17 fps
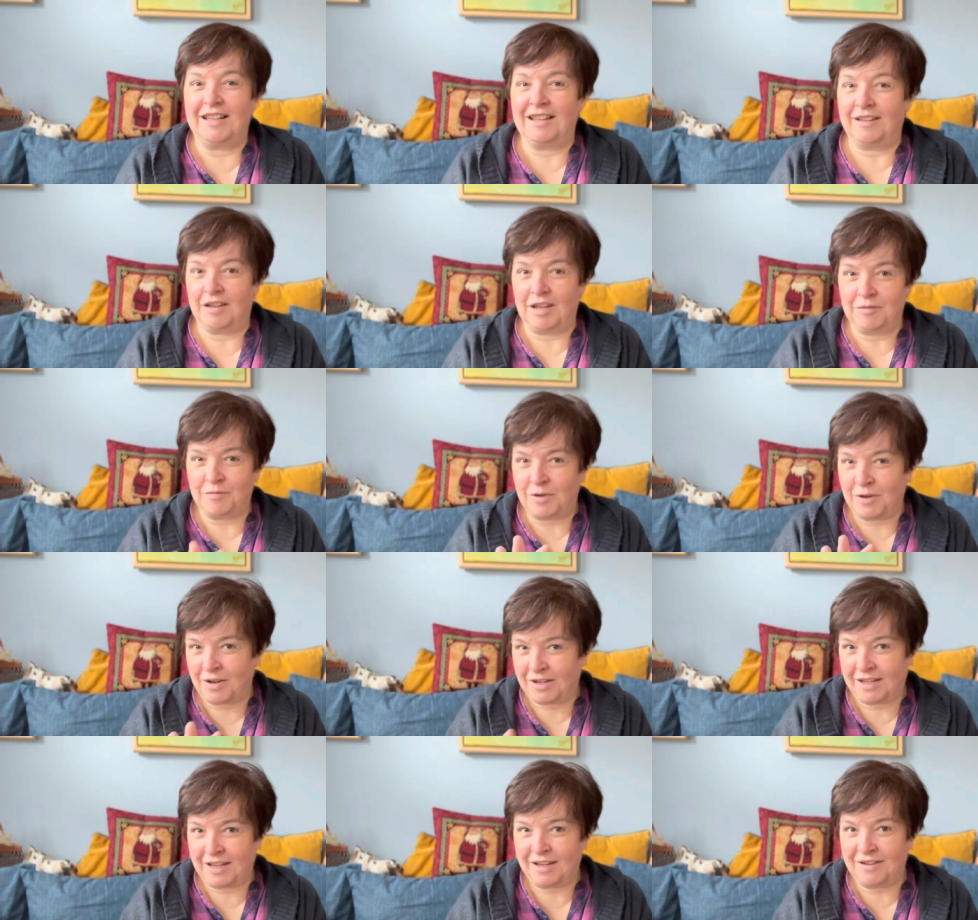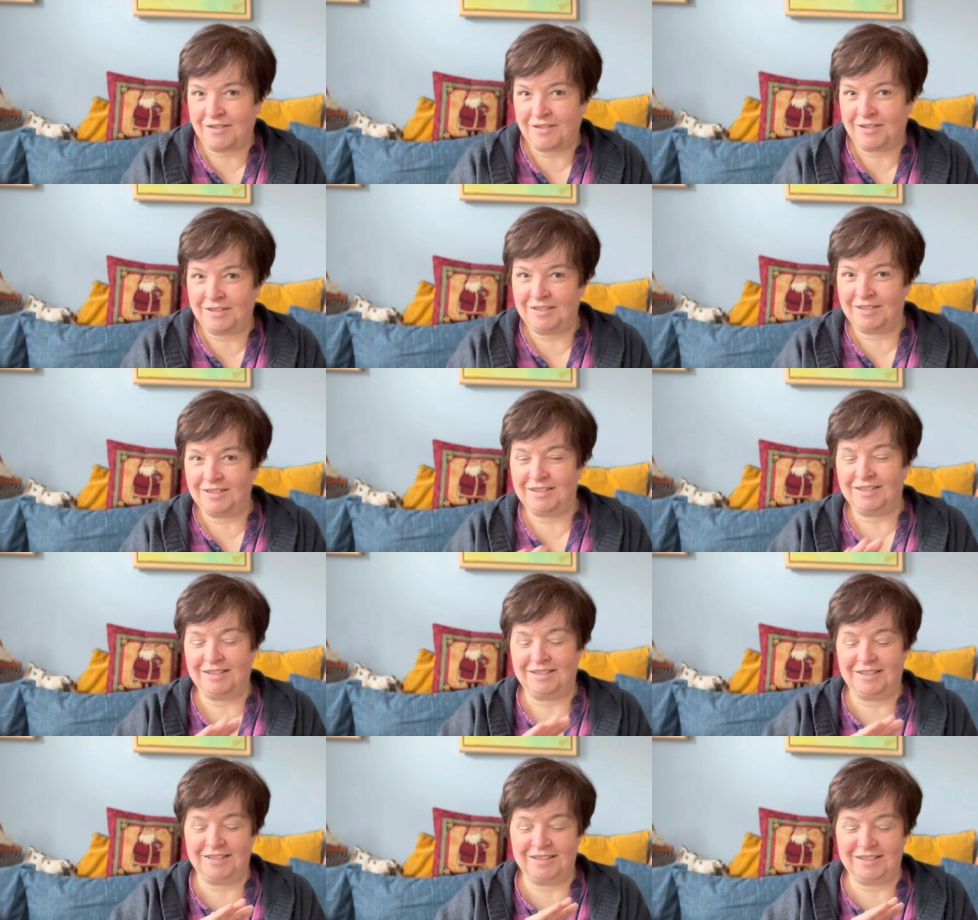I'm working on
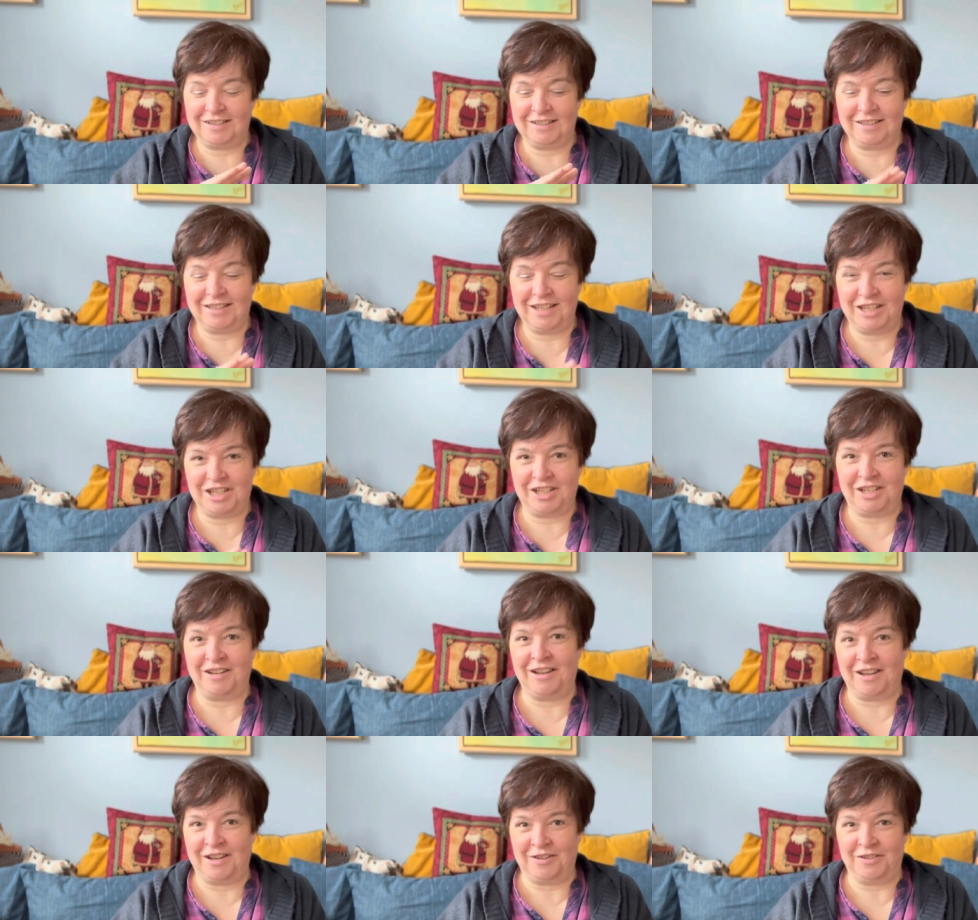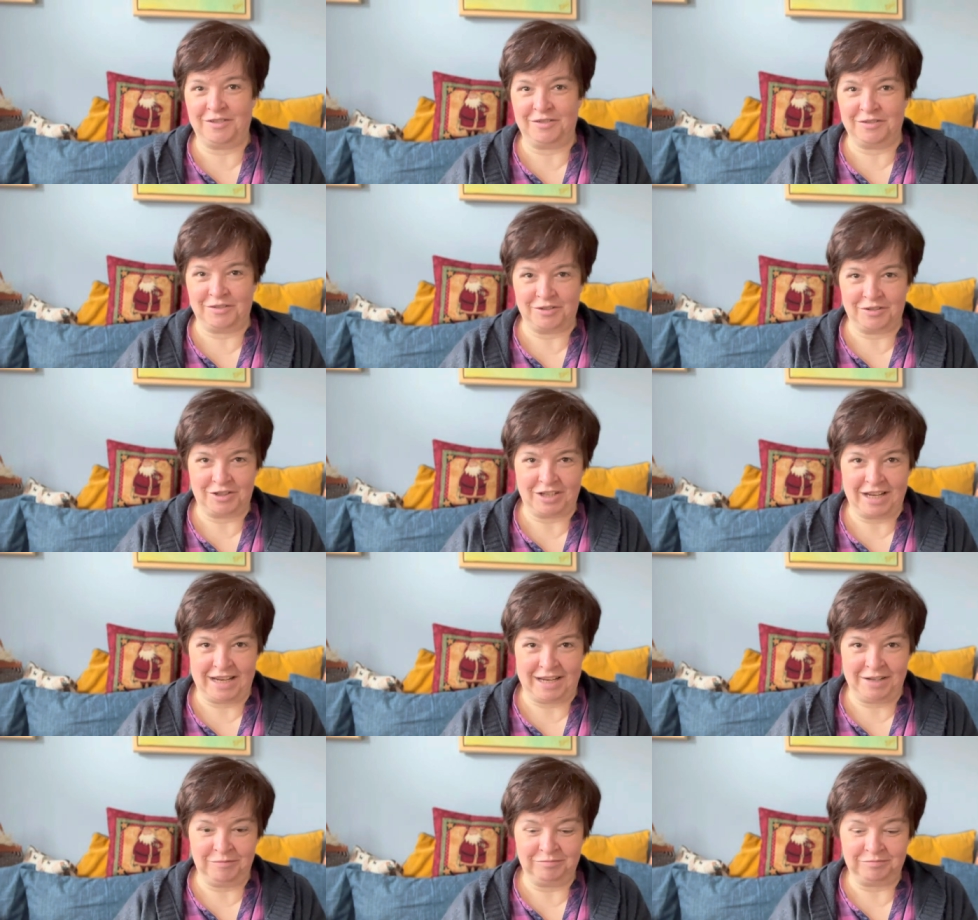teaching her how to
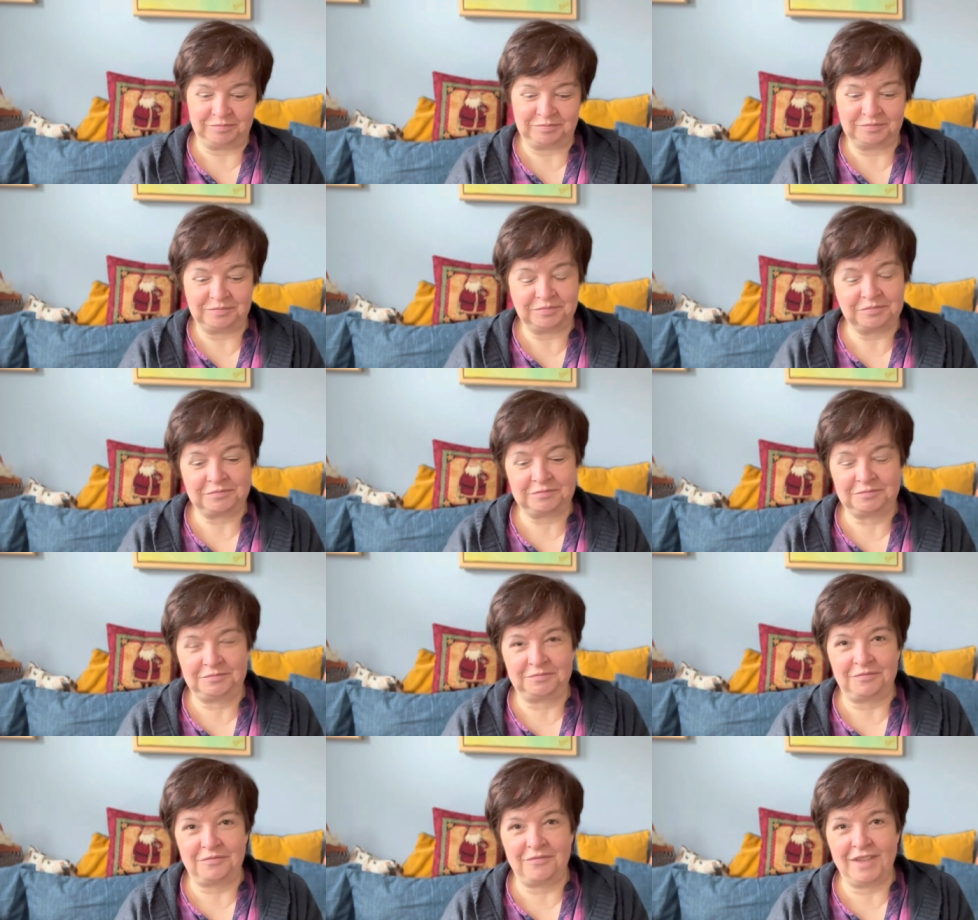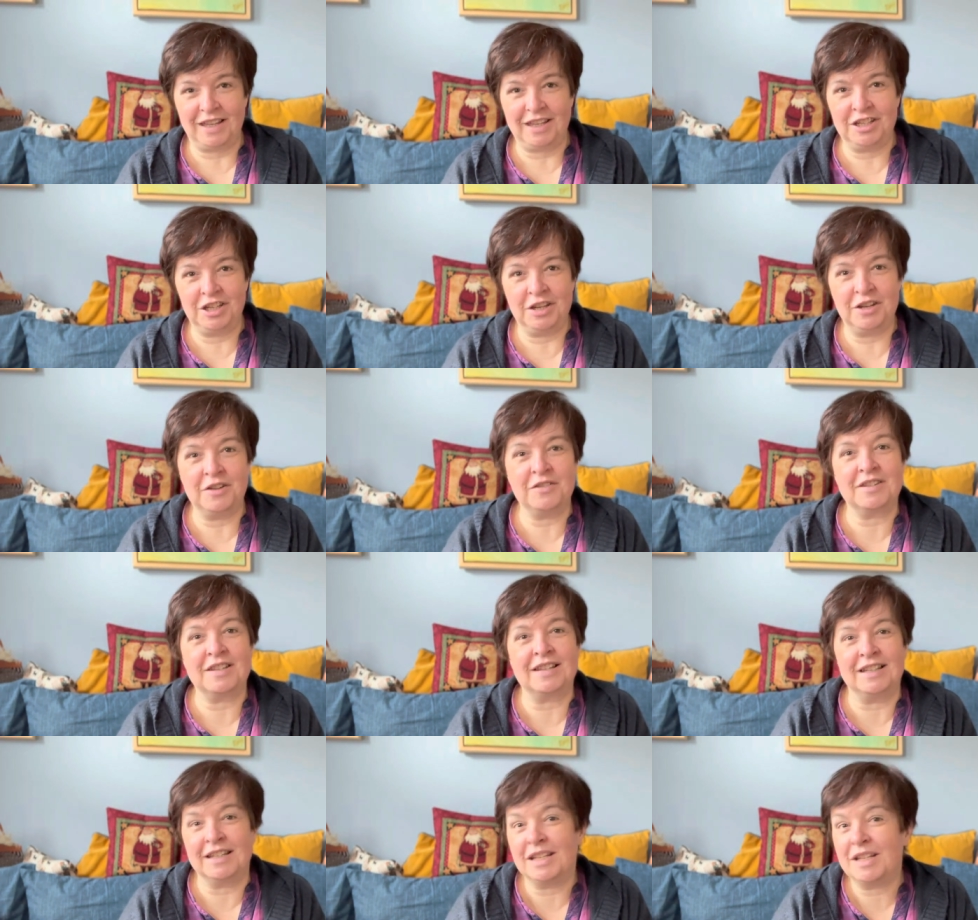crochet. She knows a
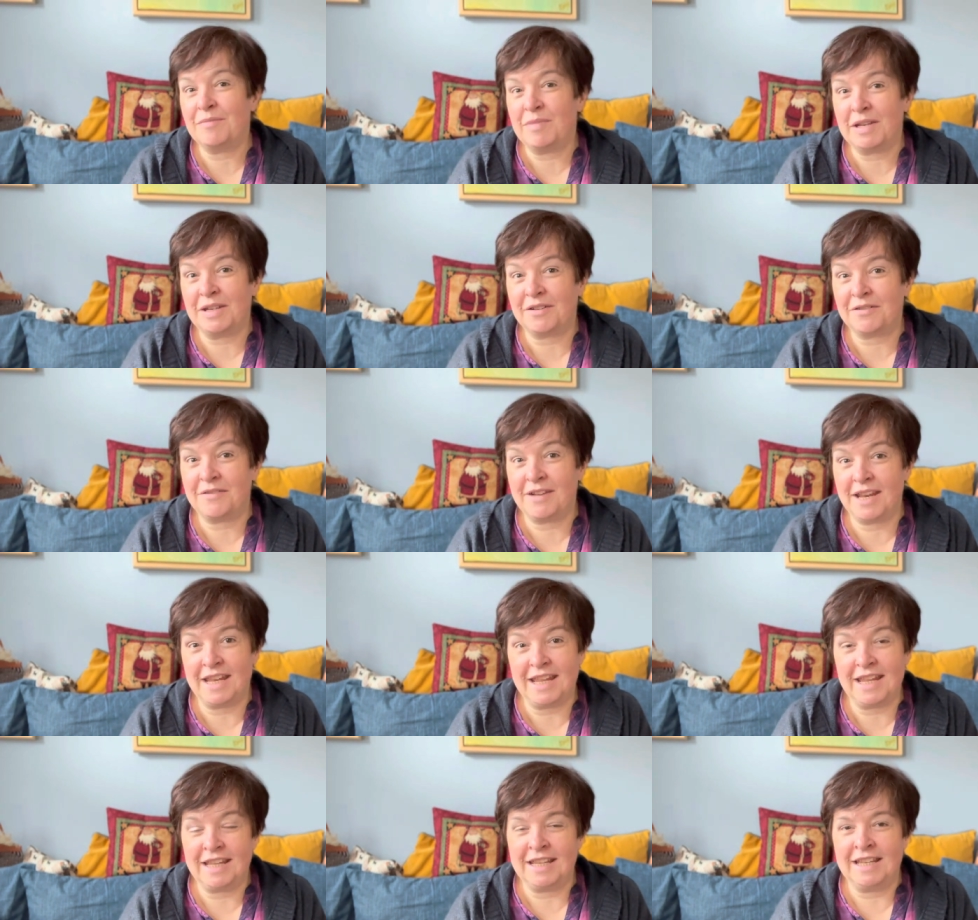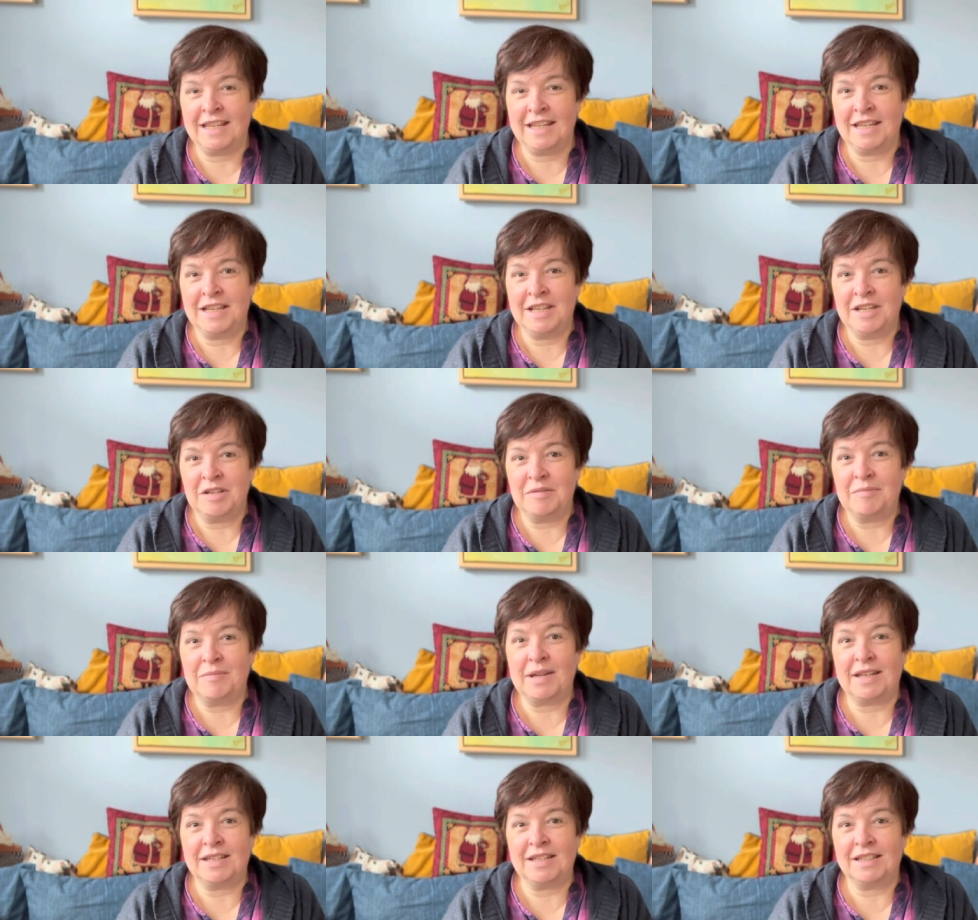little bit already,
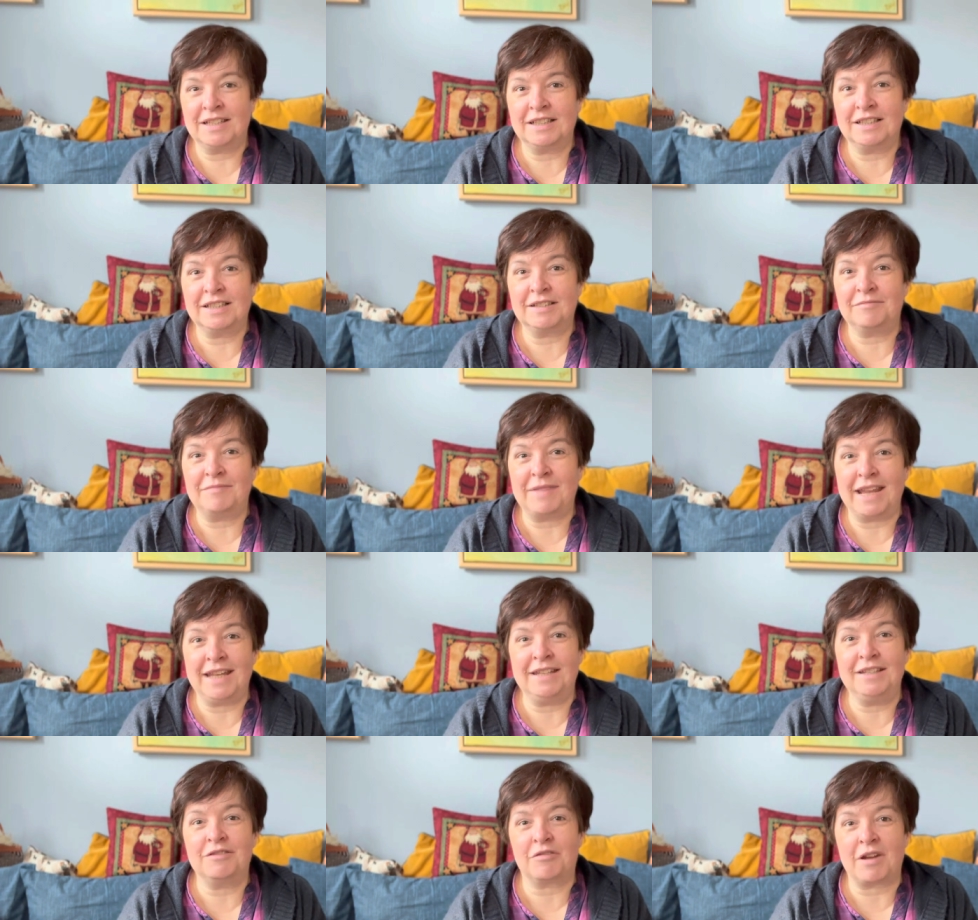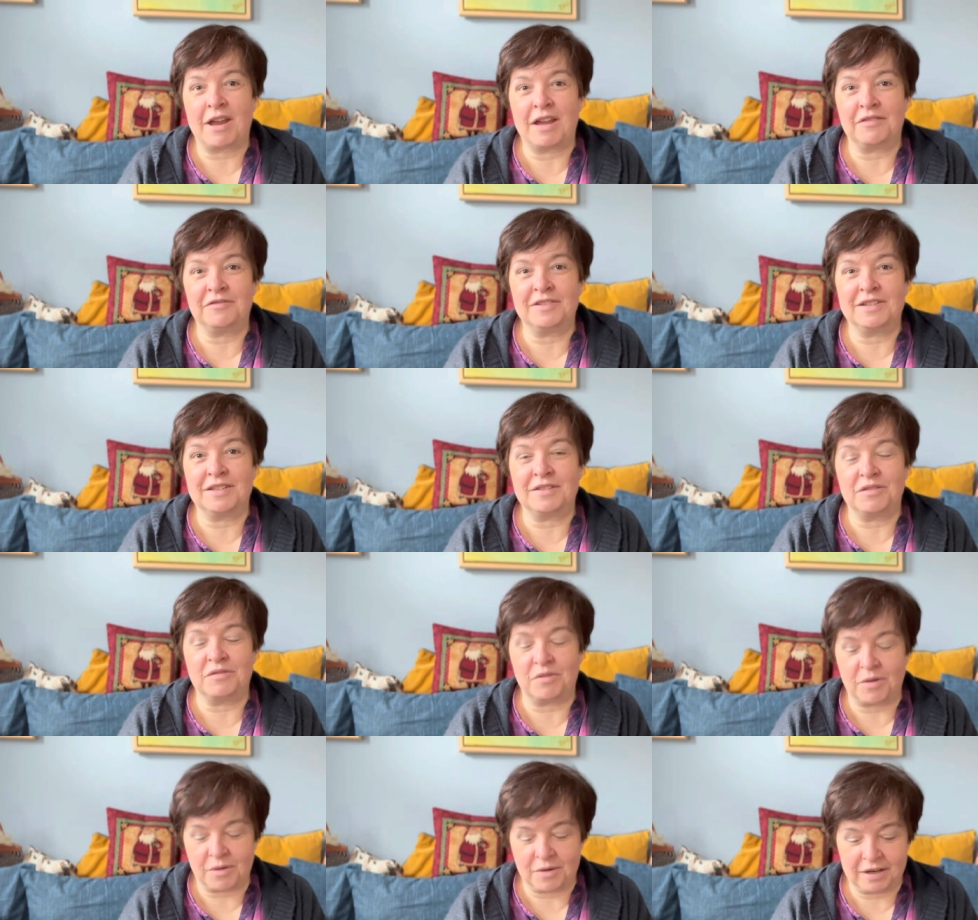but her main craft is
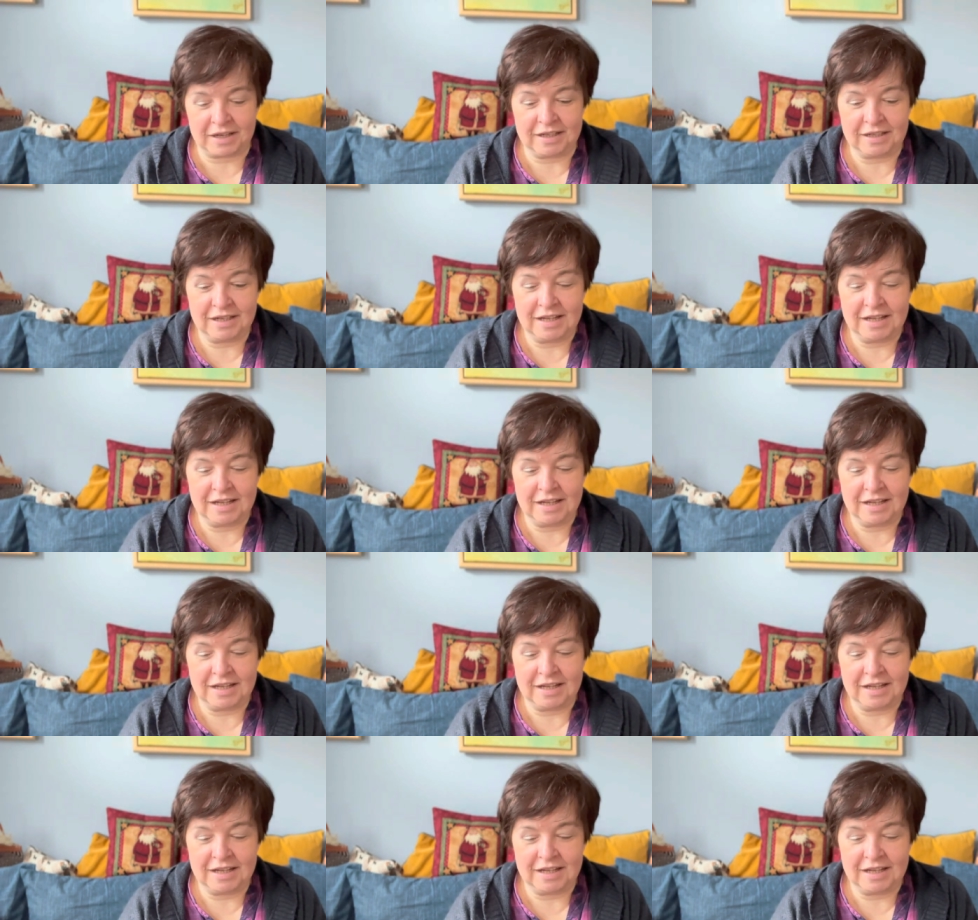drawing.